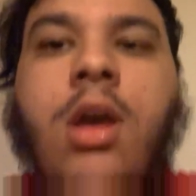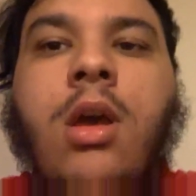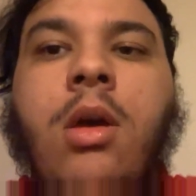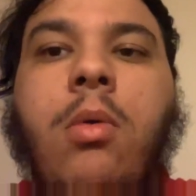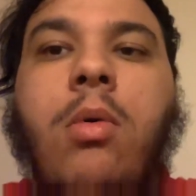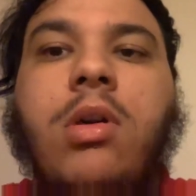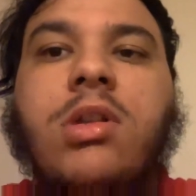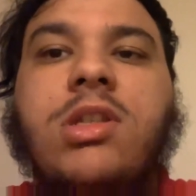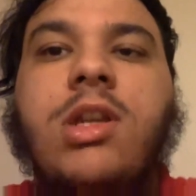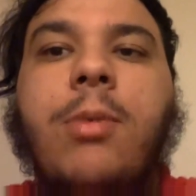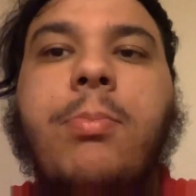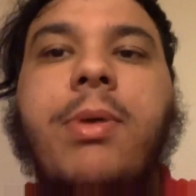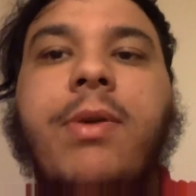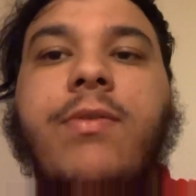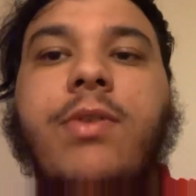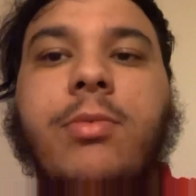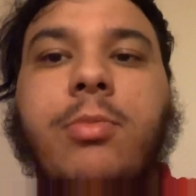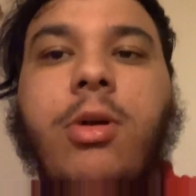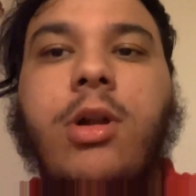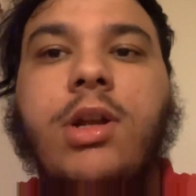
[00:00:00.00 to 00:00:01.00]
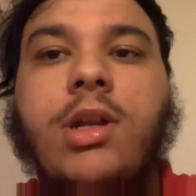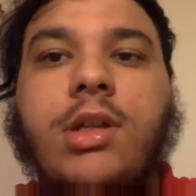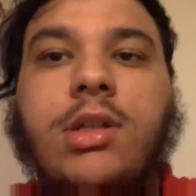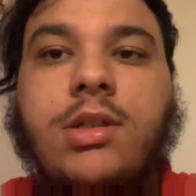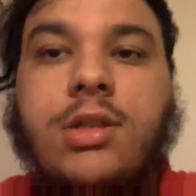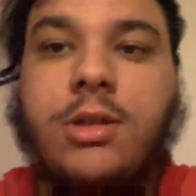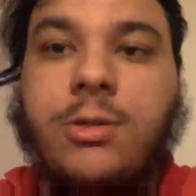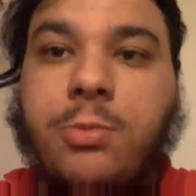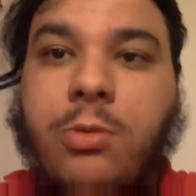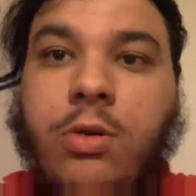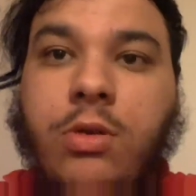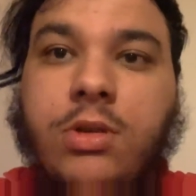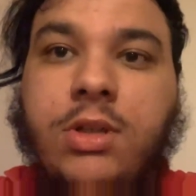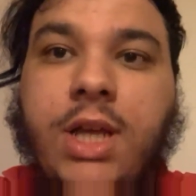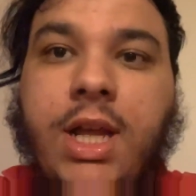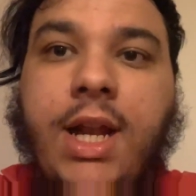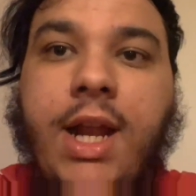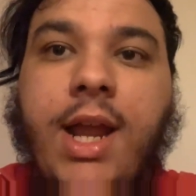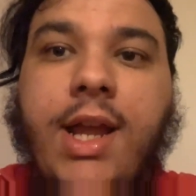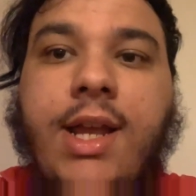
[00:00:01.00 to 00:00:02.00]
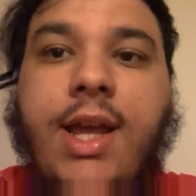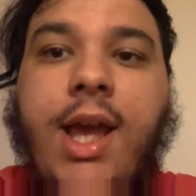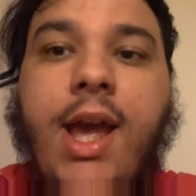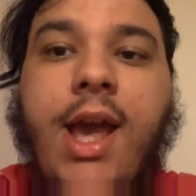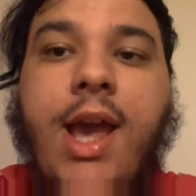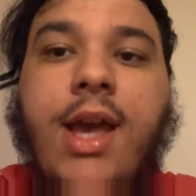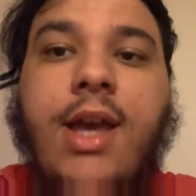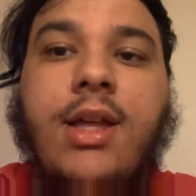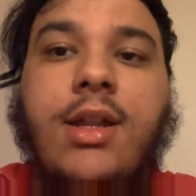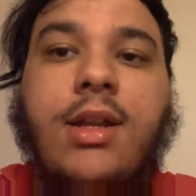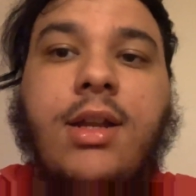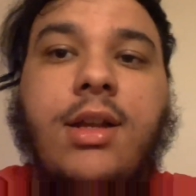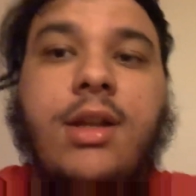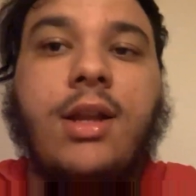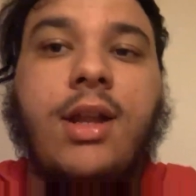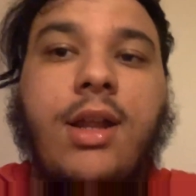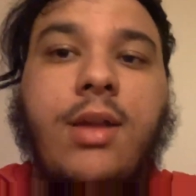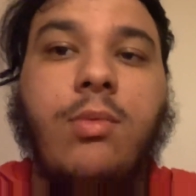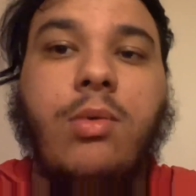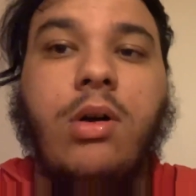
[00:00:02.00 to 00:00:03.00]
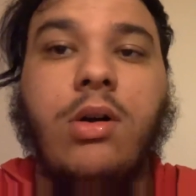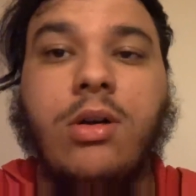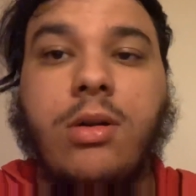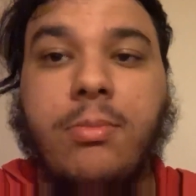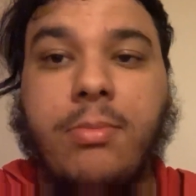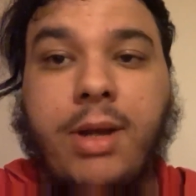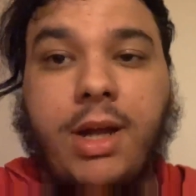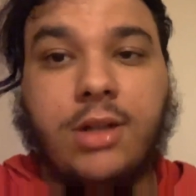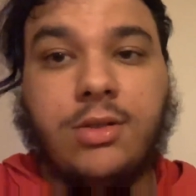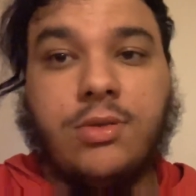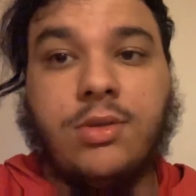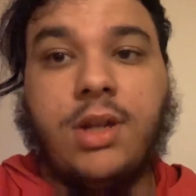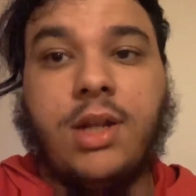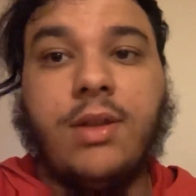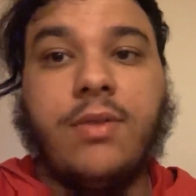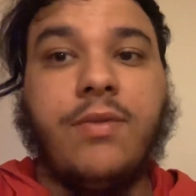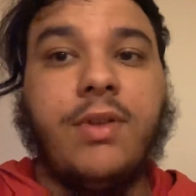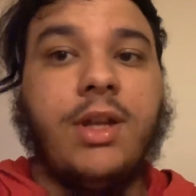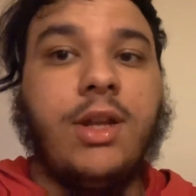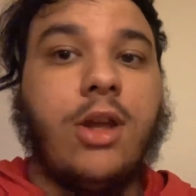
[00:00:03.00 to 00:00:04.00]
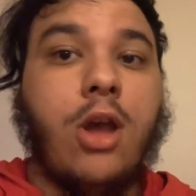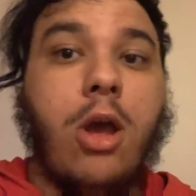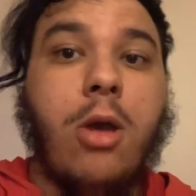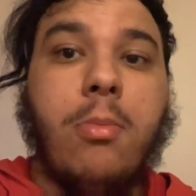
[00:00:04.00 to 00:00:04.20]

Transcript: What's up, everybody? It's the Sports Kid, aka Aiden, and welcome back to another video.